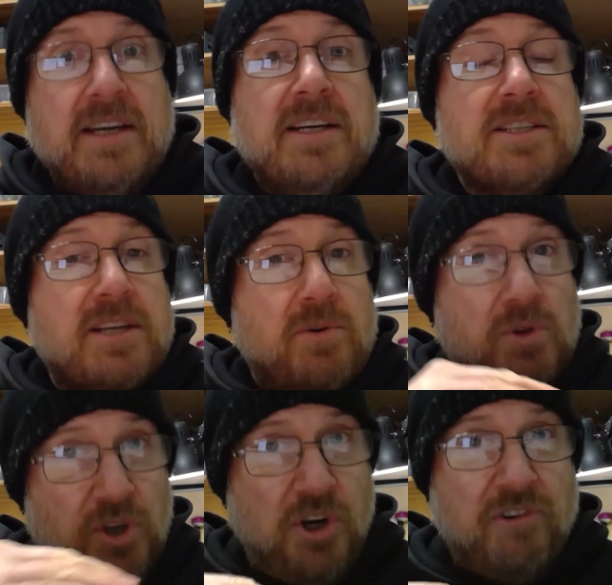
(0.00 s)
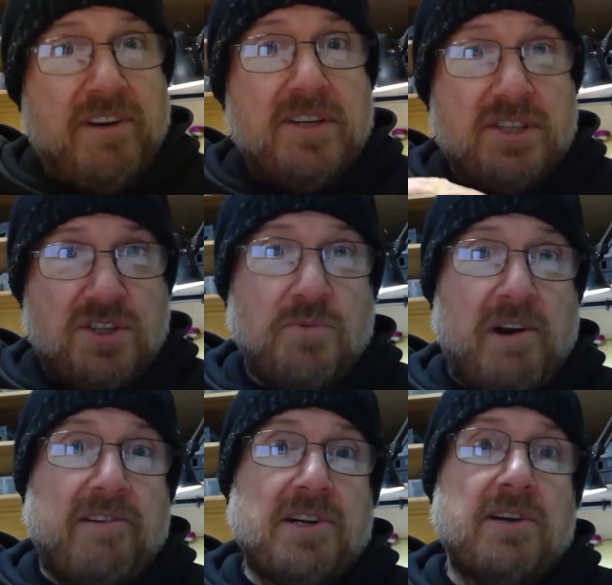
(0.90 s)
So couriers
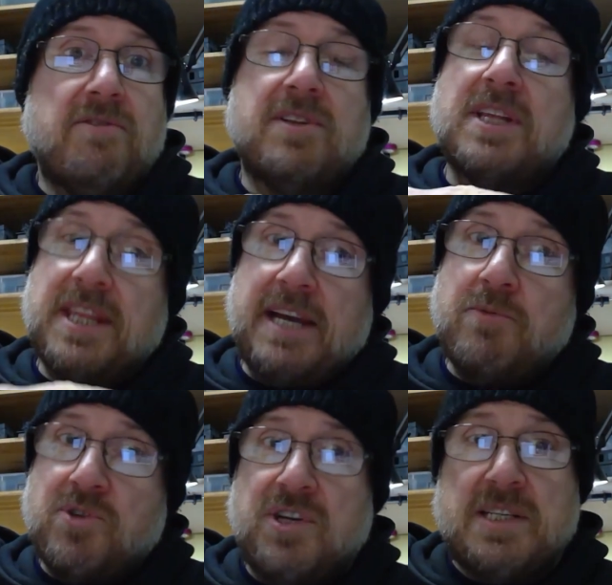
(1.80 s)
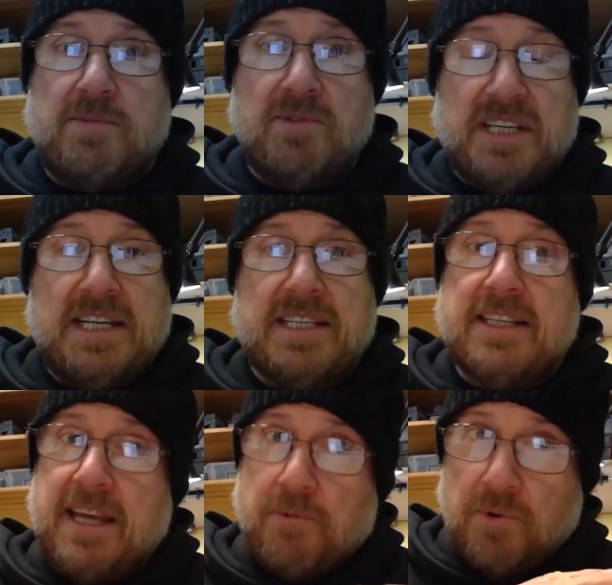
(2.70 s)
swear an oath that they will transport data,
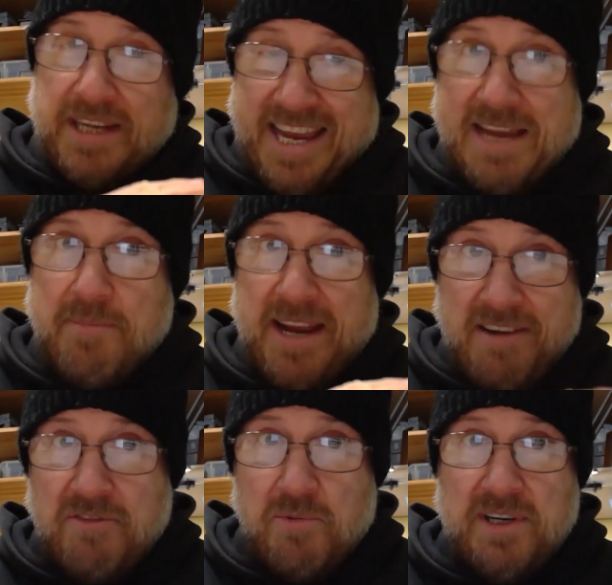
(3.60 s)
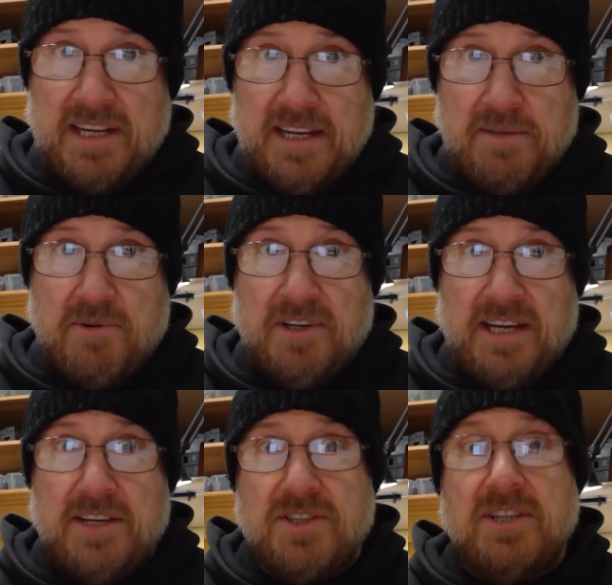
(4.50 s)
they will keep everyone in
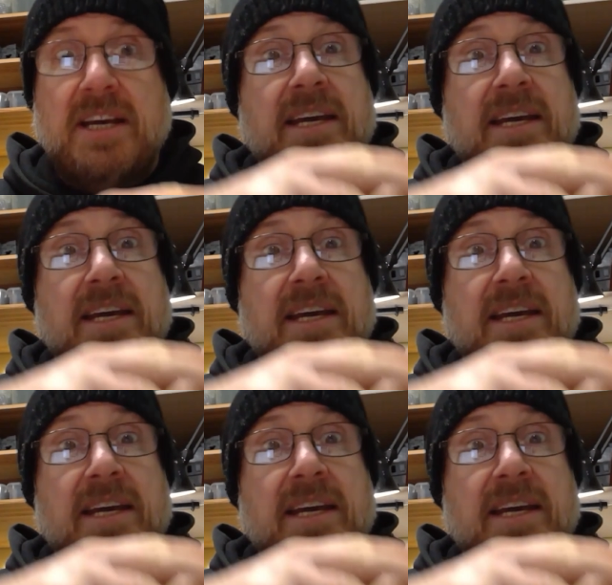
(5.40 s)
communication,